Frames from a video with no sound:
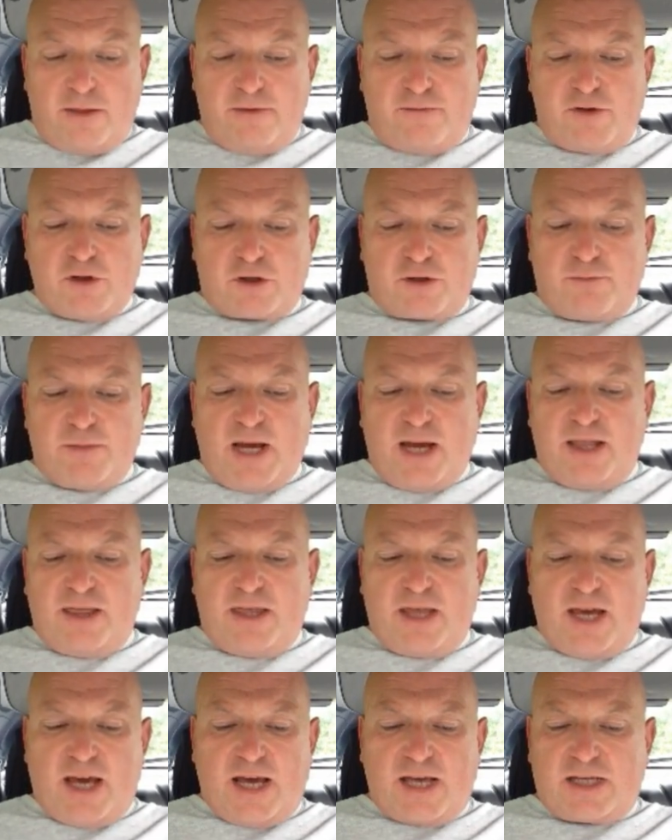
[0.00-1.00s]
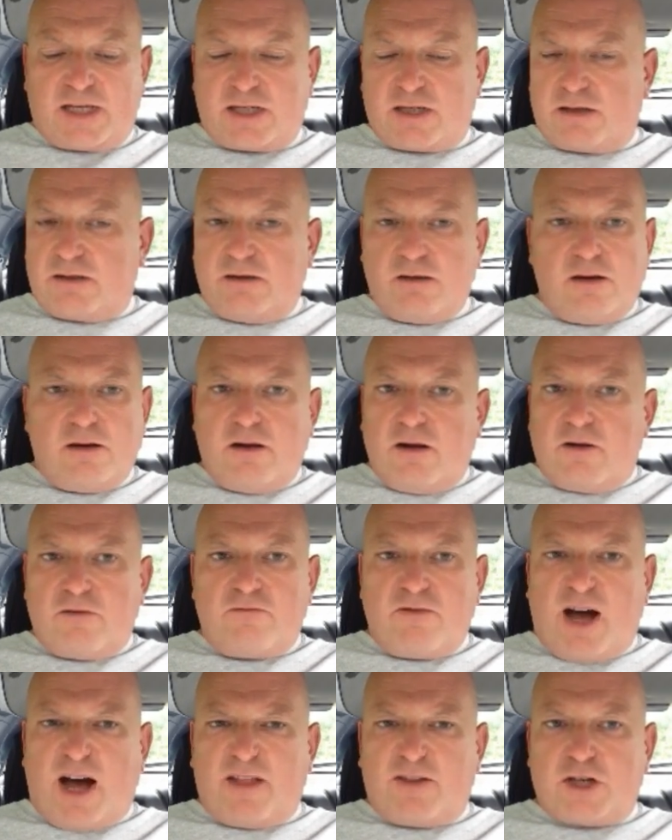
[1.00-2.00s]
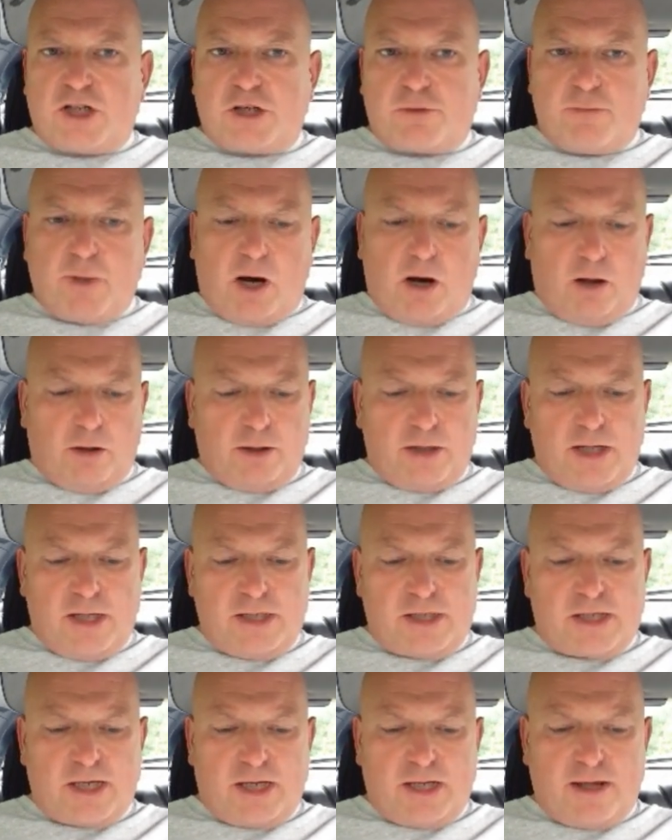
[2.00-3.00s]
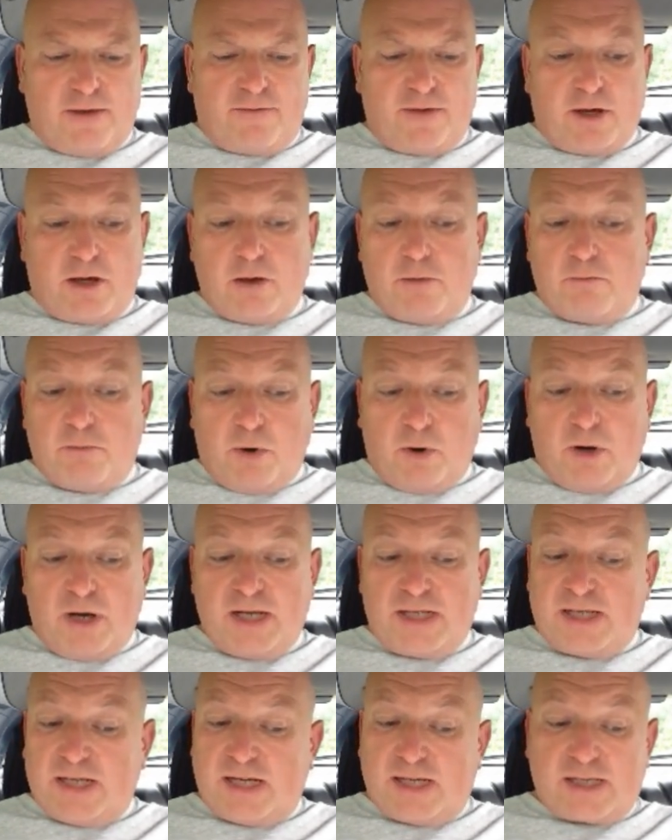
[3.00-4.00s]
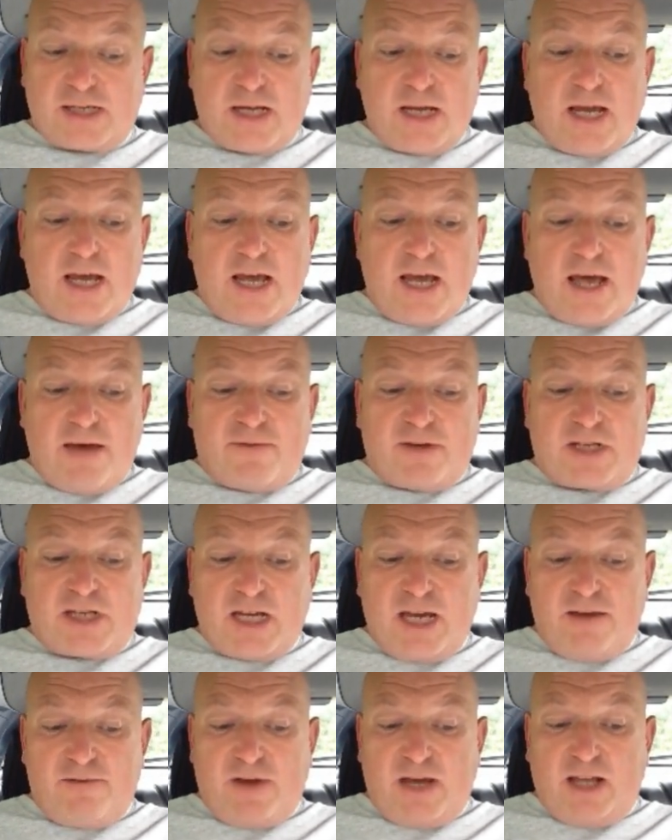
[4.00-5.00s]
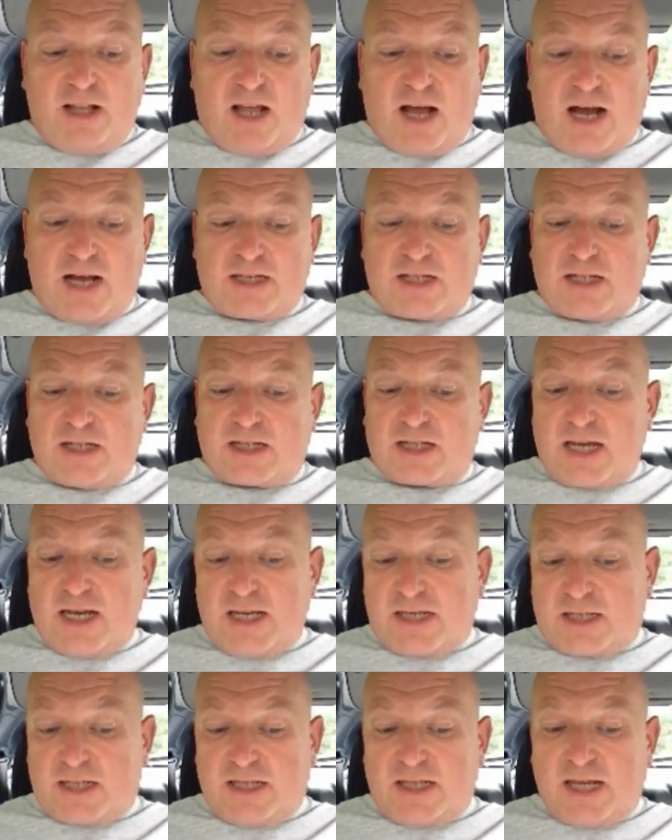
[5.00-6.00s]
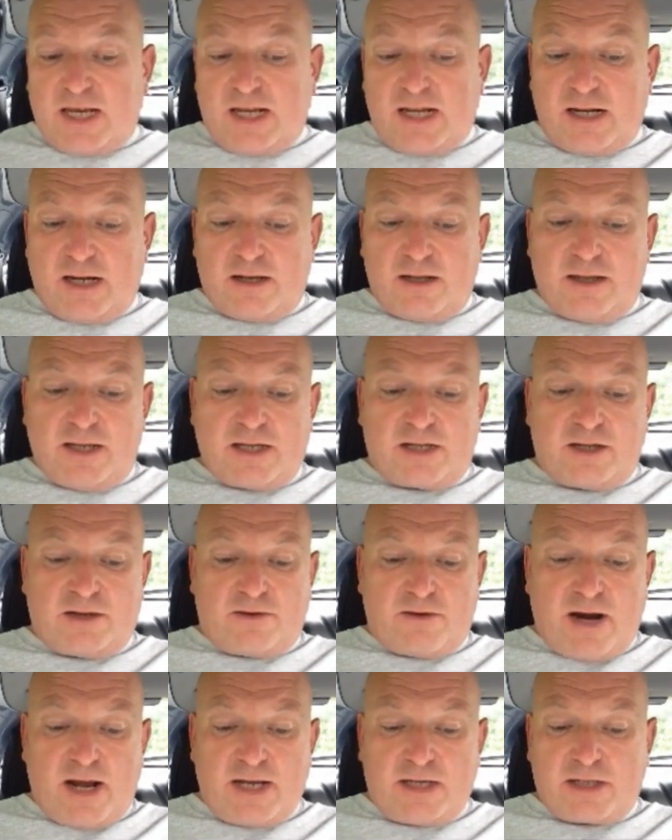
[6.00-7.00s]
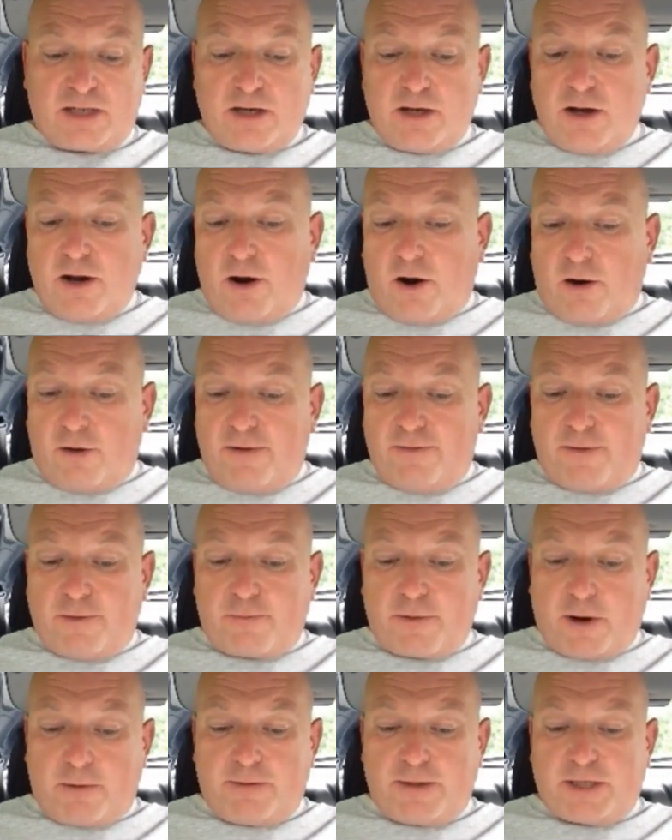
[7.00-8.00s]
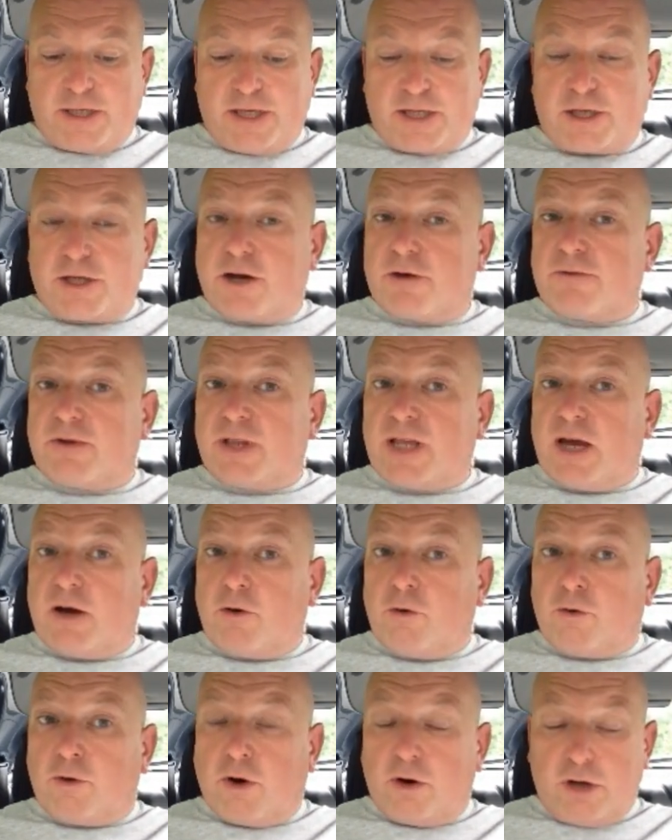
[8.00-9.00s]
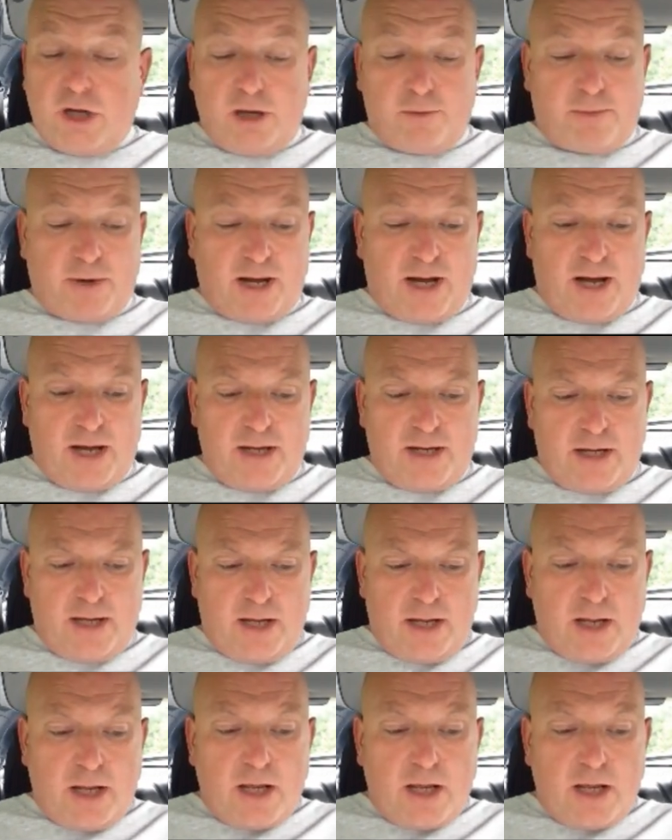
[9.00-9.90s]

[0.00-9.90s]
they've just made this rather small and insignificant, but it is, if a TV licence isn't needed at this address, or if the property is currently unoccupied,